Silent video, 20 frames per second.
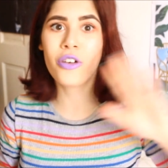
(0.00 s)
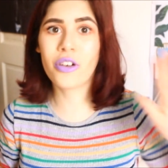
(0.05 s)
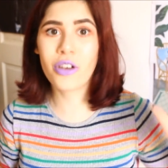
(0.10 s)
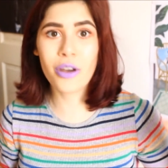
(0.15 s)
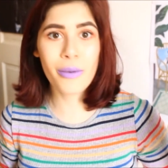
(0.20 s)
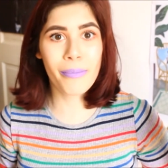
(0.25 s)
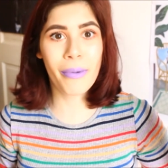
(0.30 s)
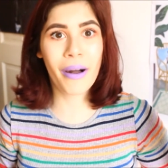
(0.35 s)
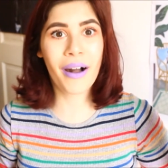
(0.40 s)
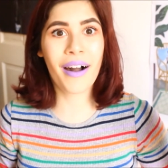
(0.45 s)

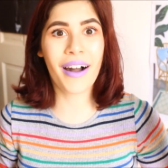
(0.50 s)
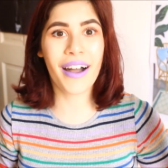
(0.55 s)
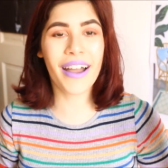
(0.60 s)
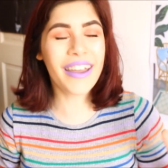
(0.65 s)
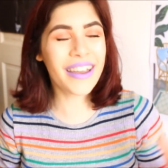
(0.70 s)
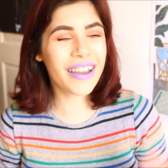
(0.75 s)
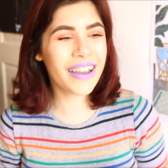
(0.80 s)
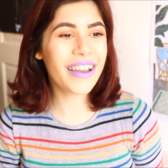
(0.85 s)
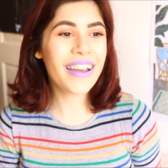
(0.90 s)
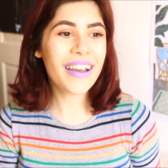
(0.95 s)

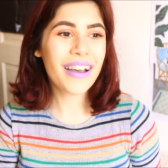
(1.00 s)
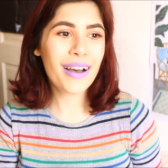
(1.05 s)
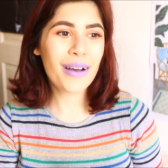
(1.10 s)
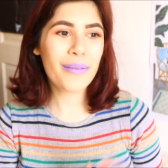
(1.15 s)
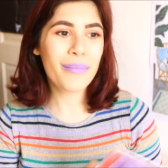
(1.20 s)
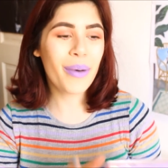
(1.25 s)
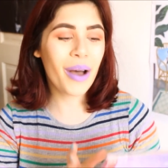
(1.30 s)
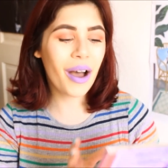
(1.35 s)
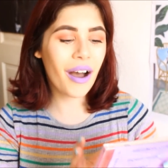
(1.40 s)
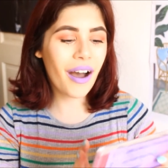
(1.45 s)
goodbye.
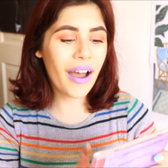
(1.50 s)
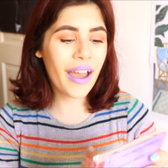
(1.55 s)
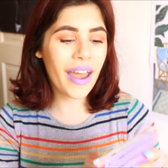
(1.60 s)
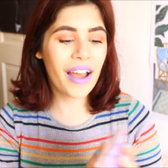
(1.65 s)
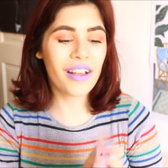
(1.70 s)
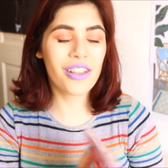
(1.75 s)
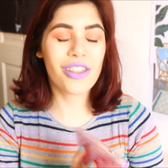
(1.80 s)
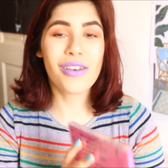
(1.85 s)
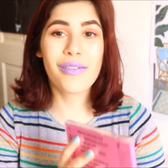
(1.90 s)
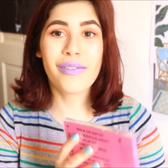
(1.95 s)
But I
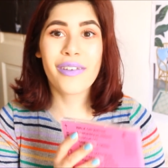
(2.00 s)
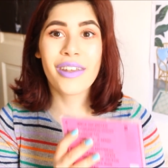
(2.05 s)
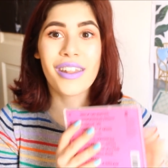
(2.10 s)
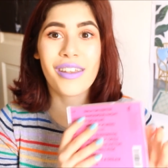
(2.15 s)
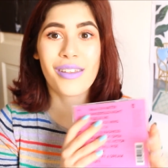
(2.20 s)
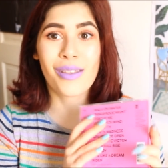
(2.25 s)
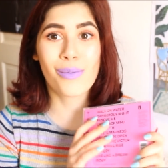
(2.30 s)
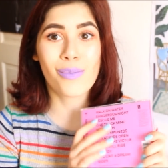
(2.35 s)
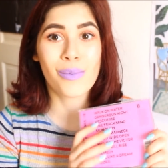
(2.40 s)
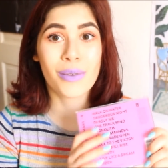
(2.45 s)
actually think
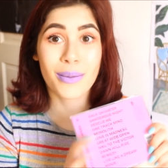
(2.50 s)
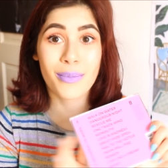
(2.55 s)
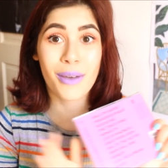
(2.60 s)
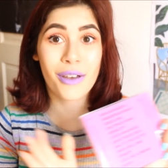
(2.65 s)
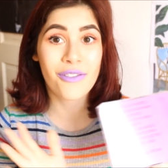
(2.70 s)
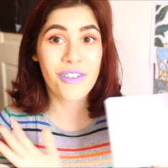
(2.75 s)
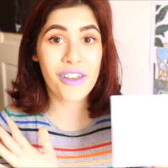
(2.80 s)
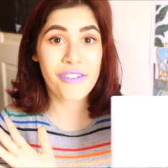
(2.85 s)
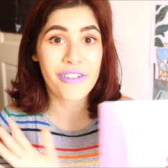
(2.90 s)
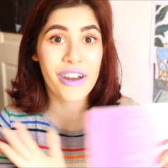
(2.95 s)
this is one of my
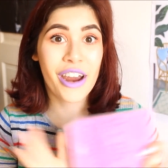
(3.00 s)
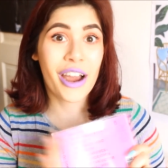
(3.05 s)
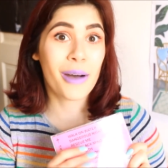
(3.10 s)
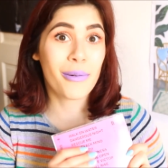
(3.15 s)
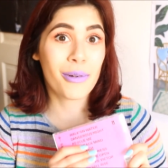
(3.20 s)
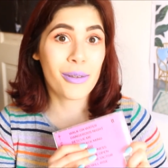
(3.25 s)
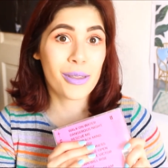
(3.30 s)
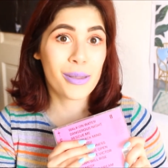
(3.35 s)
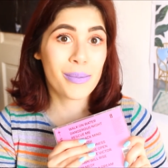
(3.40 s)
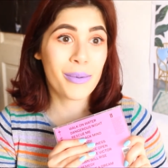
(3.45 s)
favourite
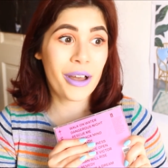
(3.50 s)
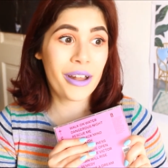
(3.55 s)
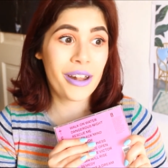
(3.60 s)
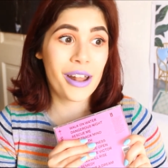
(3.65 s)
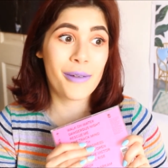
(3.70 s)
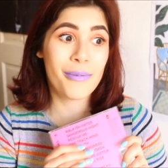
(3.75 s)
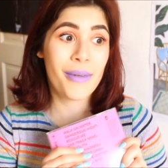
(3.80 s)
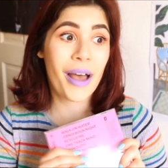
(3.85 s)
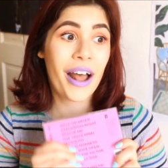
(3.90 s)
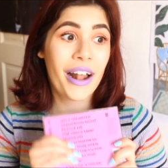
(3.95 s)
albums by
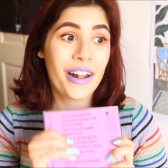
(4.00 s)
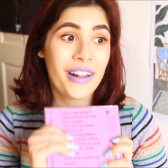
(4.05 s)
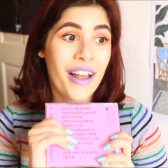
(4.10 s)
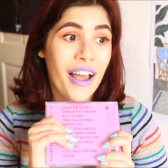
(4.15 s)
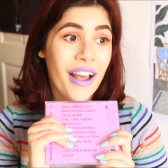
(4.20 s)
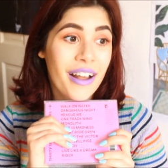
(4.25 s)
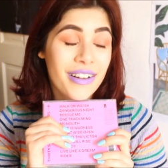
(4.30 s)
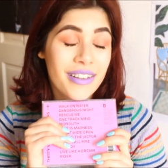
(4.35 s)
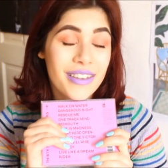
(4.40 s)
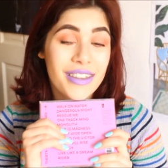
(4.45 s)
them, and
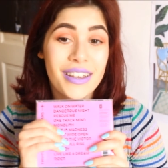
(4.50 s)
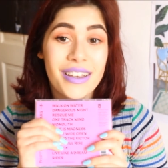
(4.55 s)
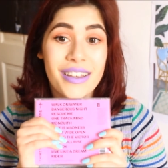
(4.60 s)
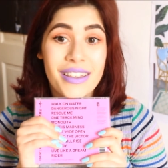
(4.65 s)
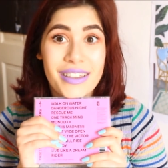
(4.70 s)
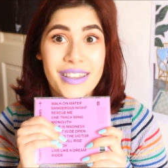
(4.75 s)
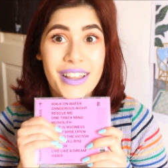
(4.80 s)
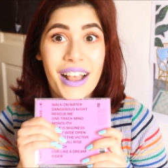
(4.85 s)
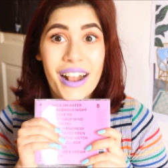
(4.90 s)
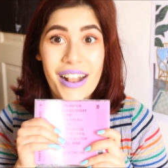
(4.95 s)
that
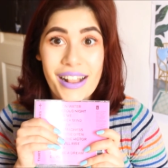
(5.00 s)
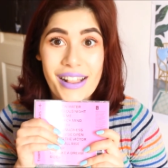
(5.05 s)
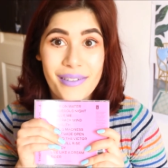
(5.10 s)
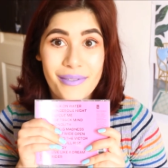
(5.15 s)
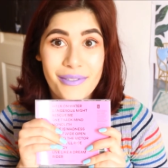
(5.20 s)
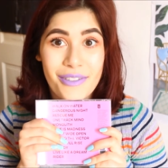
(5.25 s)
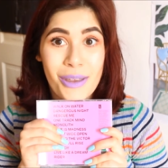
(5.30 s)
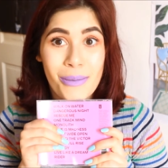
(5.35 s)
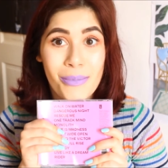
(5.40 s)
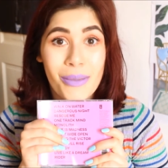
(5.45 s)
is saying
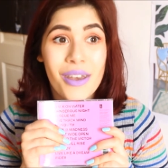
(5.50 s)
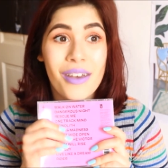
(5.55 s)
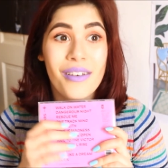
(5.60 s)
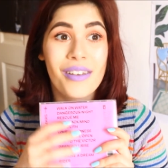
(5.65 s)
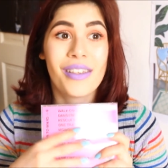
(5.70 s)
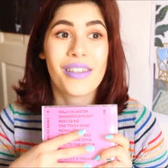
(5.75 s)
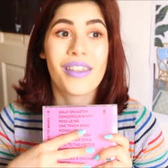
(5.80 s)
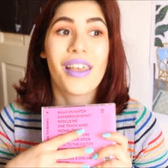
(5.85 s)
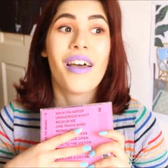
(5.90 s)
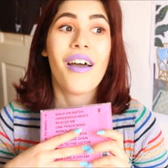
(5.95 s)
something,
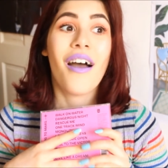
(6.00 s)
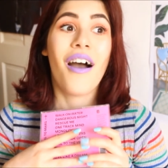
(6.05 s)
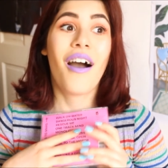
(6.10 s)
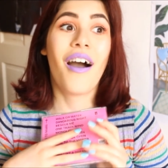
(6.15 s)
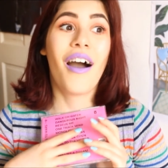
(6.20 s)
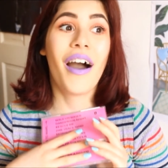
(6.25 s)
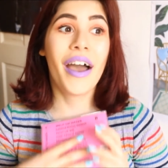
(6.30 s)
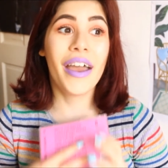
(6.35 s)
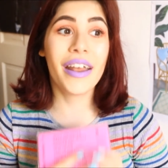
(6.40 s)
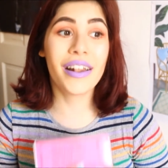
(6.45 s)
because
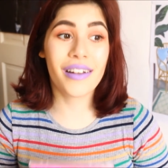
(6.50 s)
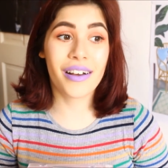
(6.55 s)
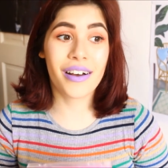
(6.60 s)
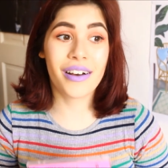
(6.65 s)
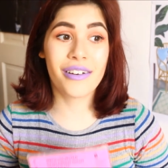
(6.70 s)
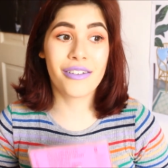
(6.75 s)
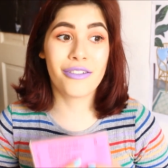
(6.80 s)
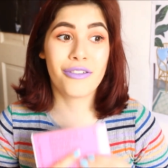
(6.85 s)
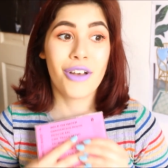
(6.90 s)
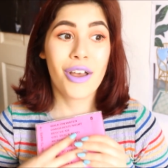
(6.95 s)
I
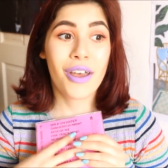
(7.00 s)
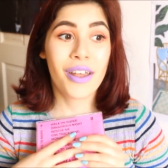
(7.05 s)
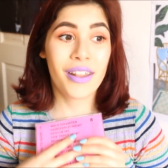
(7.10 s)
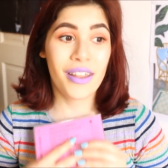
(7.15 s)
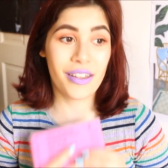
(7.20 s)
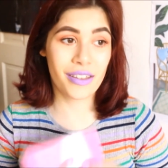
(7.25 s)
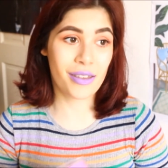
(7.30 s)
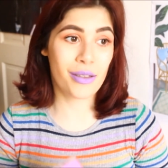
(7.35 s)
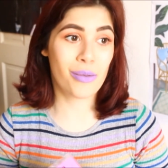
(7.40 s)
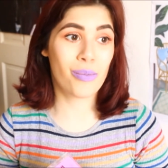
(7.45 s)
love
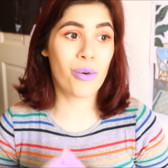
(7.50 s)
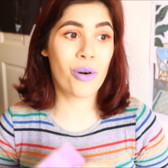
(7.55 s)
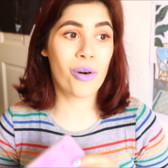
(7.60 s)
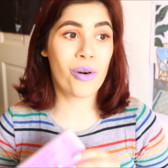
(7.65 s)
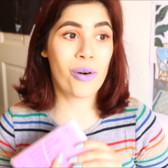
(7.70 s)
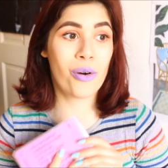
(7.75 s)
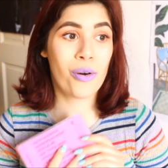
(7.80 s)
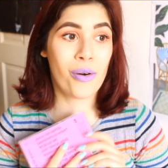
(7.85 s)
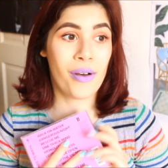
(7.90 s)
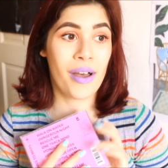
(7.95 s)
This Is
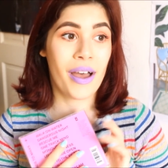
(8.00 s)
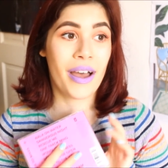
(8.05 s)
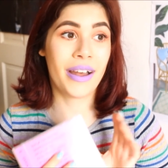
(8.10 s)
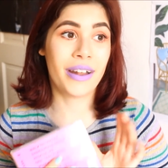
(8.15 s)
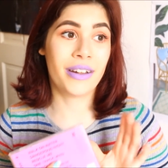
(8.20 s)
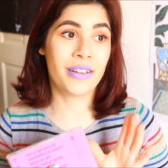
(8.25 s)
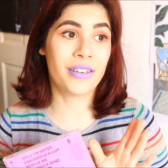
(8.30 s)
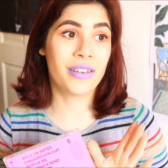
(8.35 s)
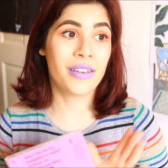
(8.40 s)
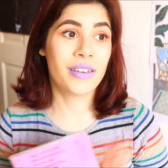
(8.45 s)
War
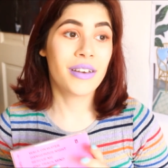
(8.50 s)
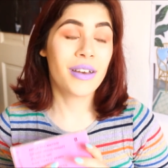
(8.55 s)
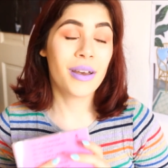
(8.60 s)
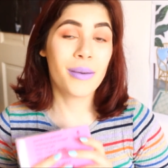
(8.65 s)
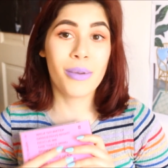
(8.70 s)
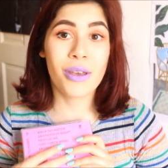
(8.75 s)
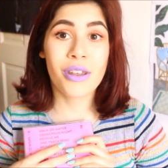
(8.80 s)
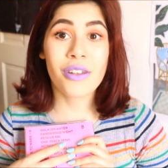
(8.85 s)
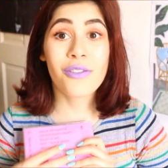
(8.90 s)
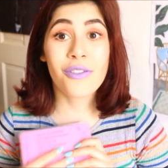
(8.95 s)
and
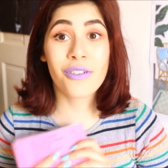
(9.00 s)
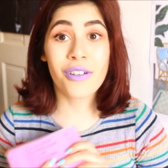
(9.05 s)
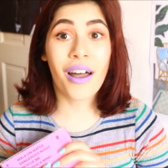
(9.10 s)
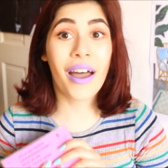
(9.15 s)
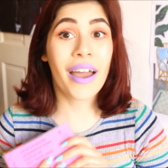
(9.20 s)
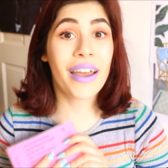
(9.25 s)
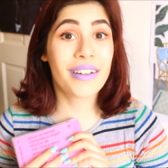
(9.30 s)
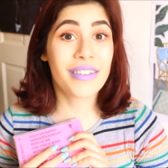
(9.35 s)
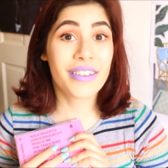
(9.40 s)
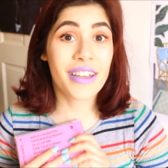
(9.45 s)
Beautiful
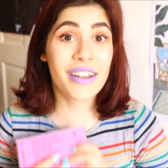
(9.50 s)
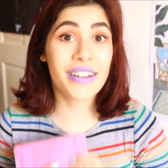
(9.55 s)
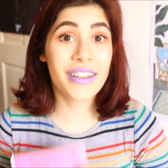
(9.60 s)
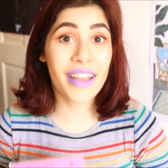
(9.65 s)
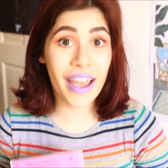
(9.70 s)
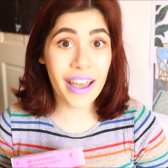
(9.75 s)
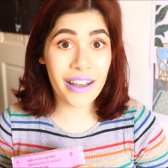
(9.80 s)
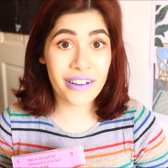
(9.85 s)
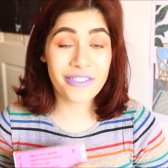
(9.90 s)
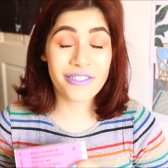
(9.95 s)
Light to
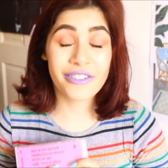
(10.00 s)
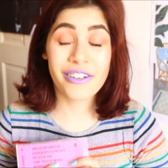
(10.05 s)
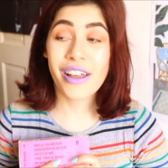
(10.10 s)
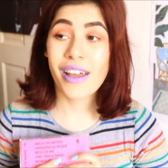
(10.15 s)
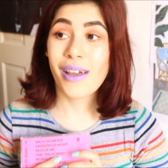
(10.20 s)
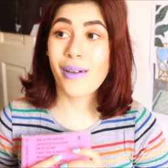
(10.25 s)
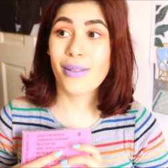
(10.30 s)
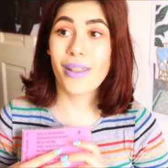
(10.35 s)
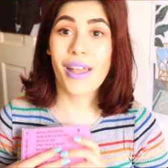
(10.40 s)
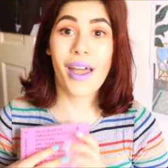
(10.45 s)
death.
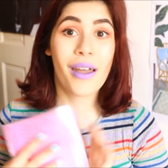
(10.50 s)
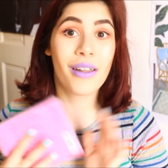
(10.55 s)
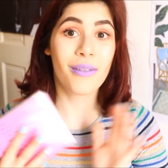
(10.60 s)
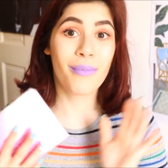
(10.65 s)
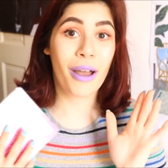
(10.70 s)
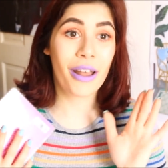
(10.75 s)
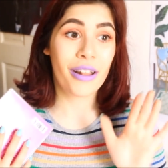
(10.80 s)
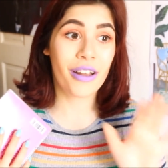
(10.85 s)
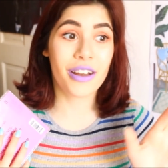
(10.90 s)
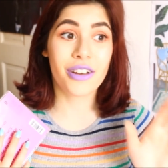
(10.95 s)
They're
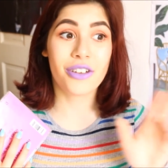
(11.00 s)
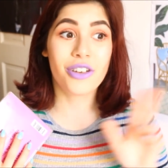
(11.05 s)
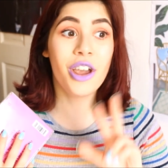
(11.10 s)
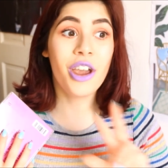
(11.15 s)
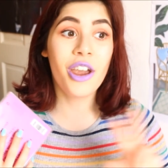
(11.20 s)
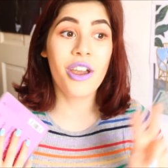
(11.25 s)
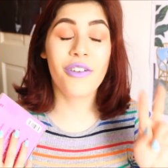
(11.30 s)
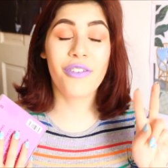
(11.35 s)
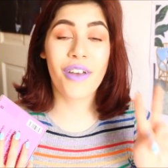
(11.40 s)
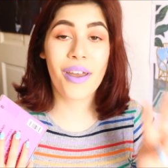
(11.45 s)
my like
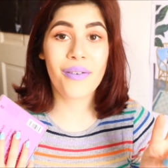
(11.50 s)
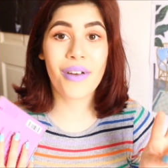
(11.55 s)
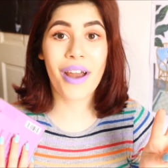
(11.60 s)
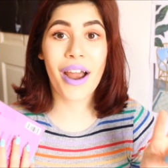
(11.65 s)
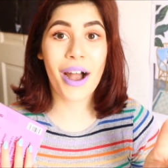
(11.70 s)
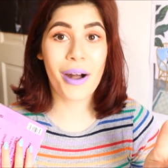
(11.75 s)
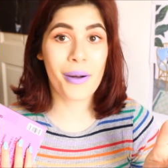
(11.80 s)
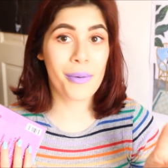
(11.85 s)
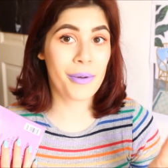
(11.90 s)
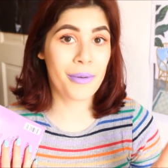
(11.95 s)
two favourite
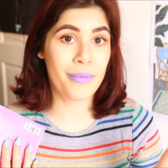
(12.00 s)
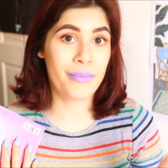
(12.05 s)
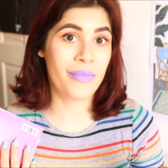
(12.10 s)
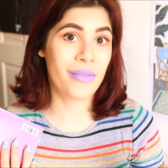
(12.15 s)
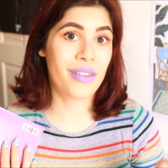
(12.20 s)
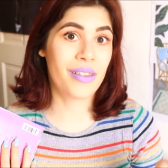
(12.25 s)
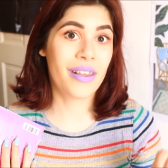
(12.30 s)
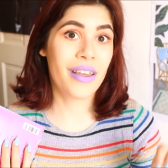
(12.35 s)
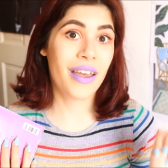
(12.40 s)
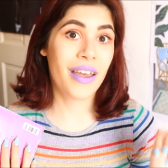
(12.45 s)

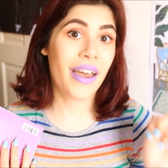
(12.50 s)
albums